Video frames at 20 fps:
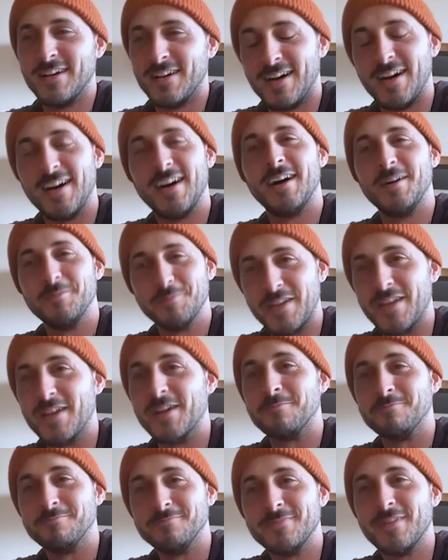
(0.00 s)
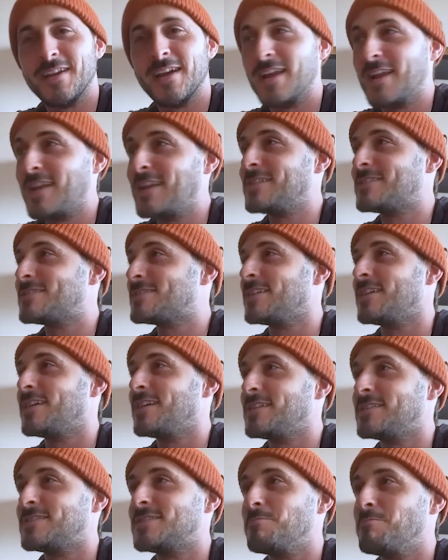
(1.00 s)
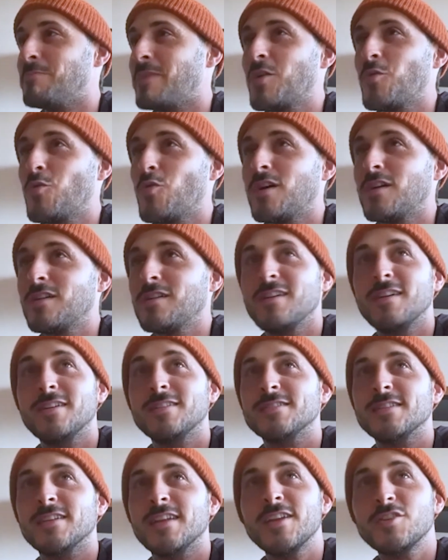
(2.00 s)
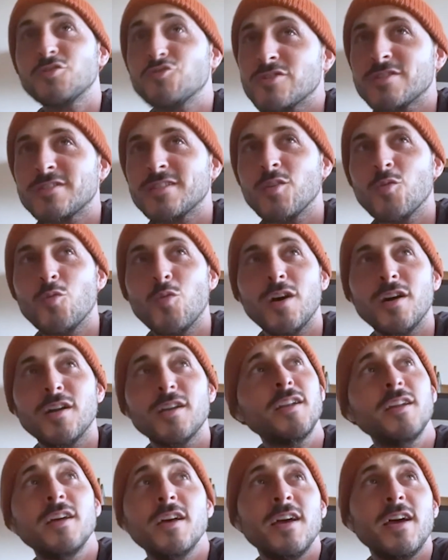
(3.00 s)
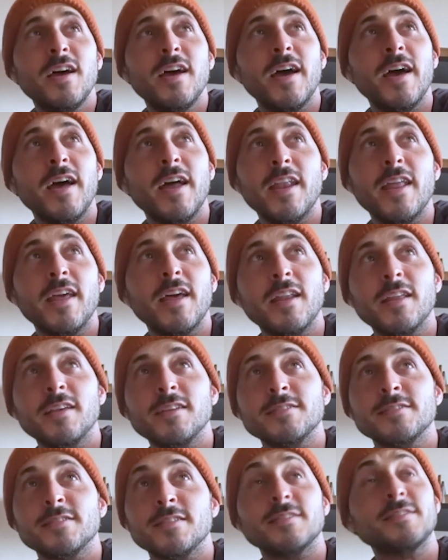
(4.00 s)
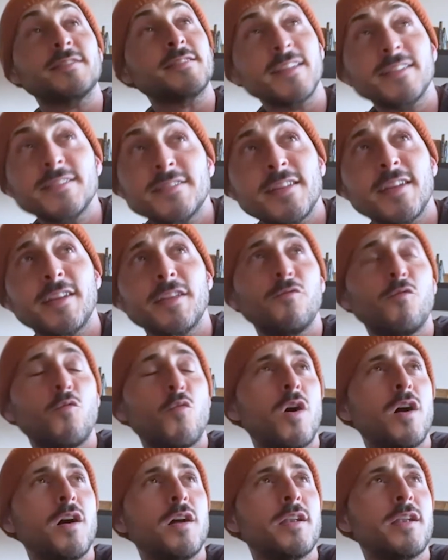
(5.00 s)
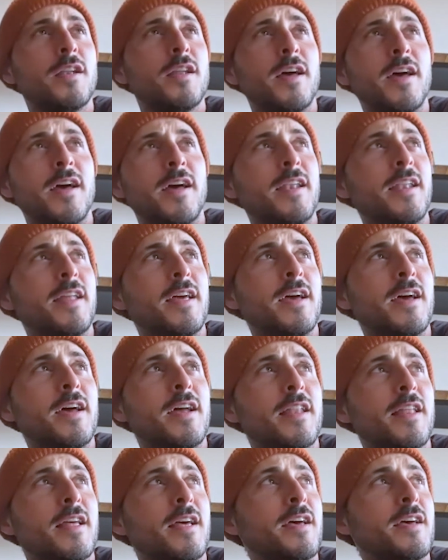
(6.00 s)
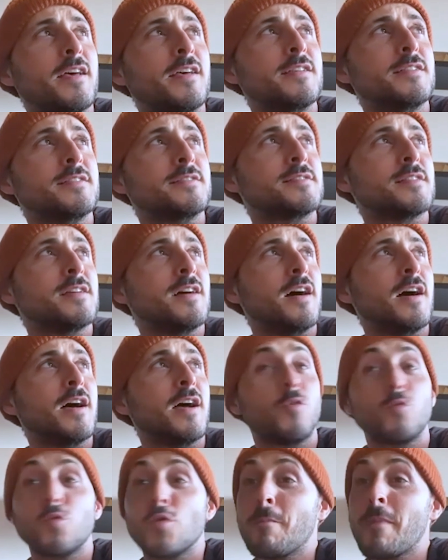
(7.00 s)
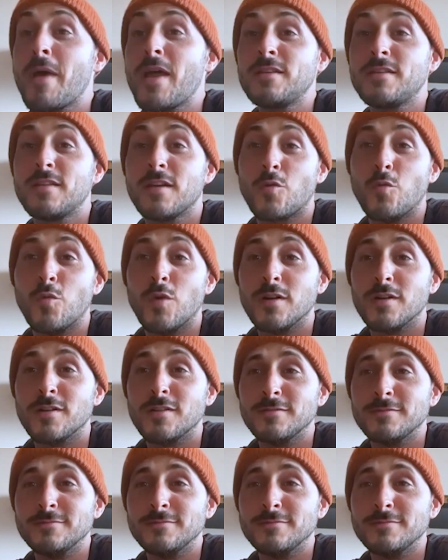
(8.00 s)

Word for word: Um, yeah, and it's a, it's a big one. It's an interesting one, and it is a sensitive one, and it is a romantic one.